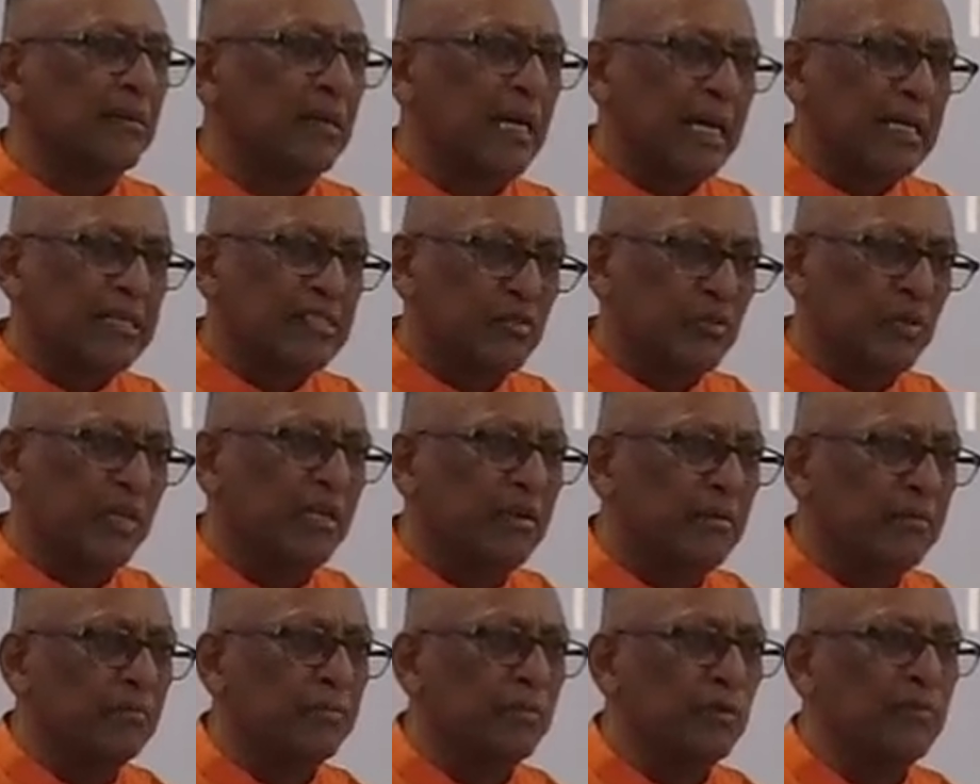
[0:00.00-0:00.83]
as
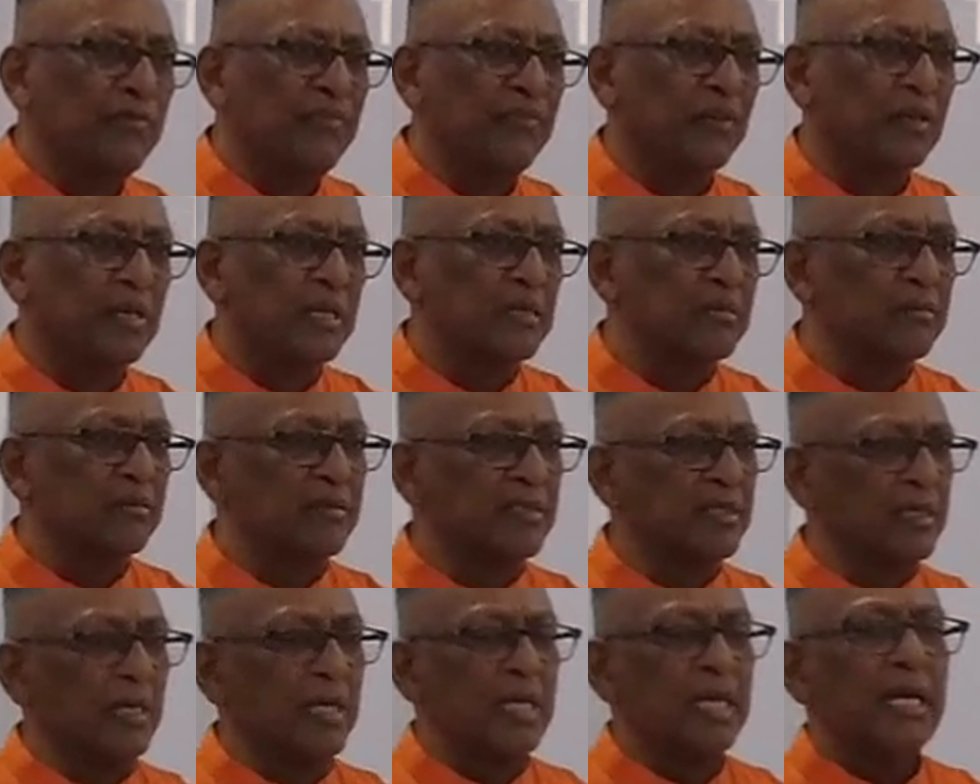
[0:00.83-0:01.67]
we move forward.
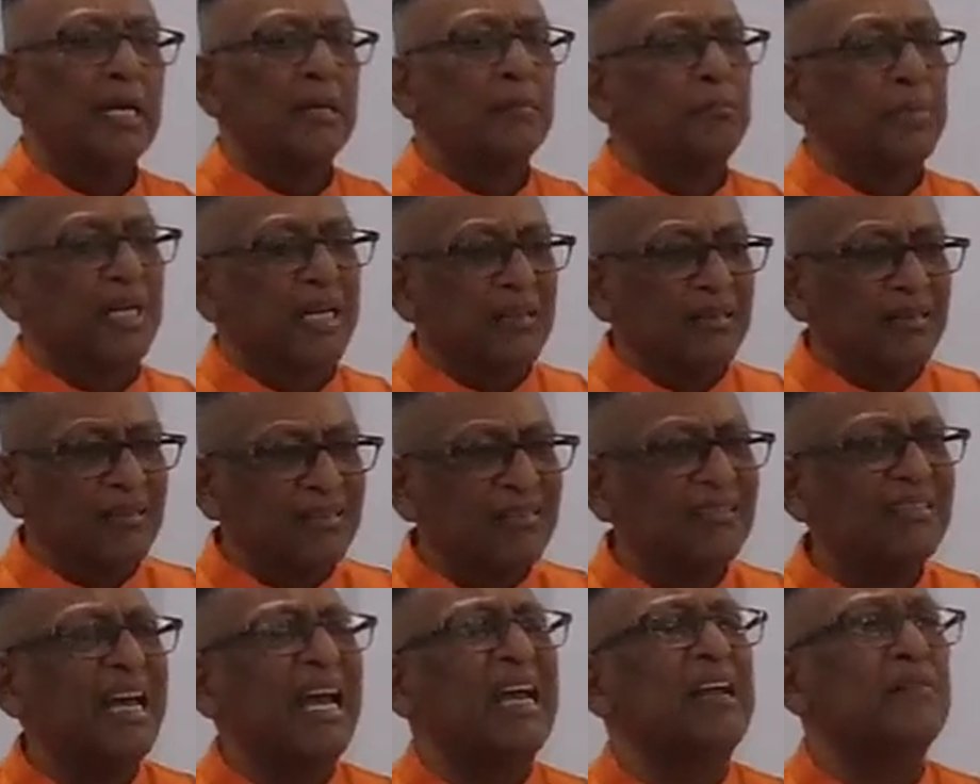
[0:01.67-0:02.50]
But
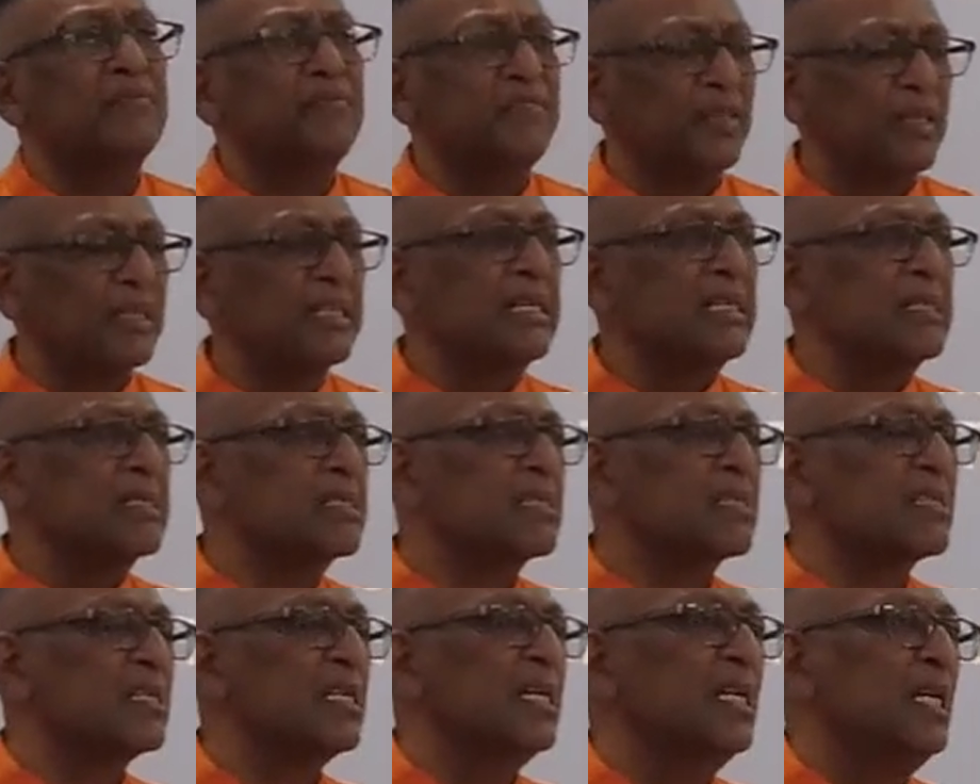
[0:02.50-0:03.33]

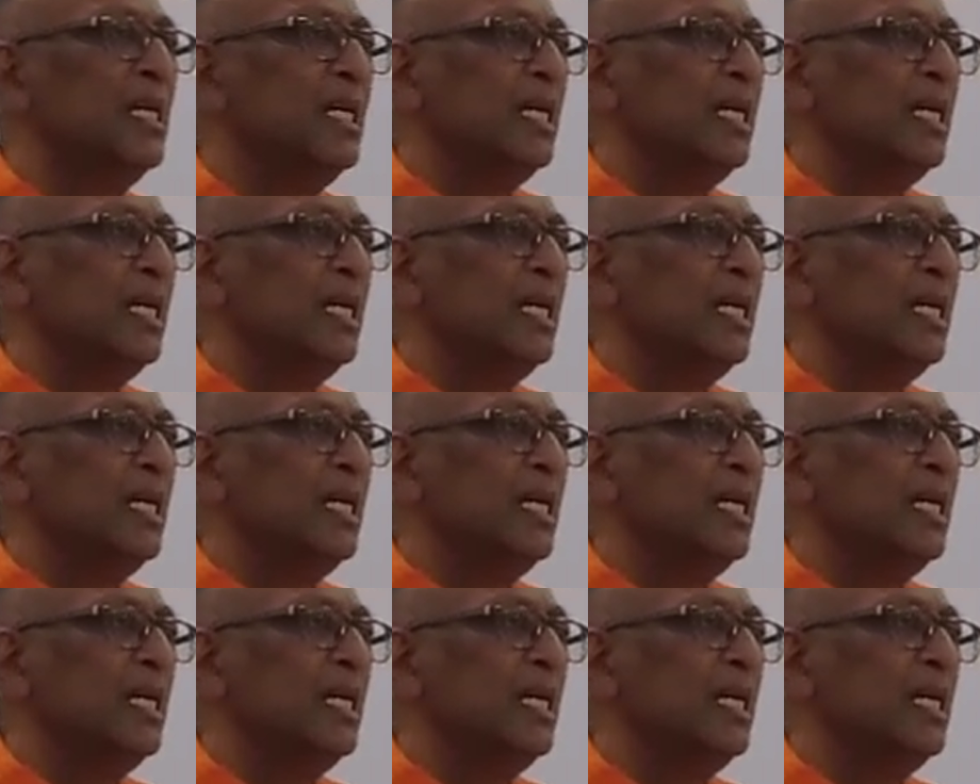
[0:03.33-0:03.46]
unthankfulness